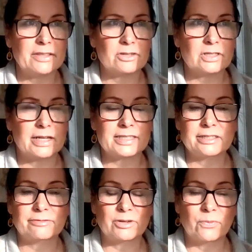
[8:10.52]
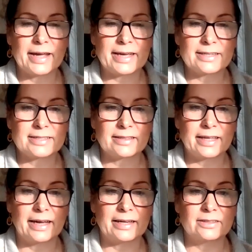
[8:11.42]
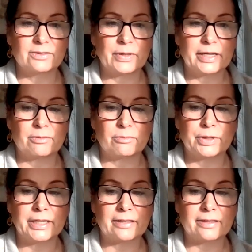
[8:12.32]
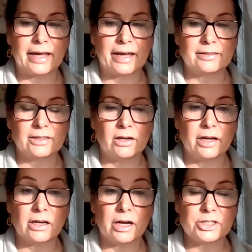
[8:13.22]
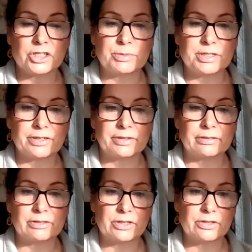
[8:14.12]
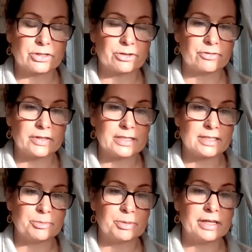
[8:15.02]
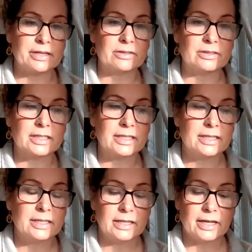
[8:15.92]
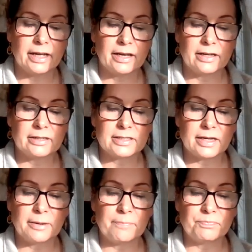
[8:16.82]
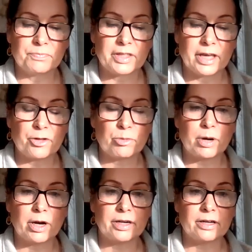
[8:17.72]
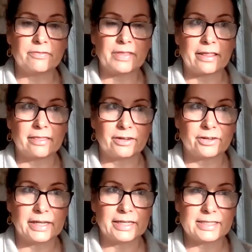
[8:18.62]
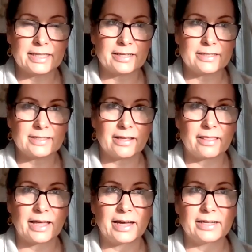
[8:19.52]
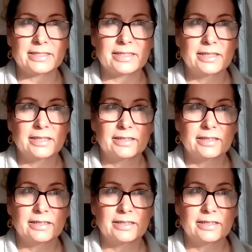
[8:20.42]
there's lots of different ways that we can bring that unconscious material to the surface to be healed. And the other part of that theory says that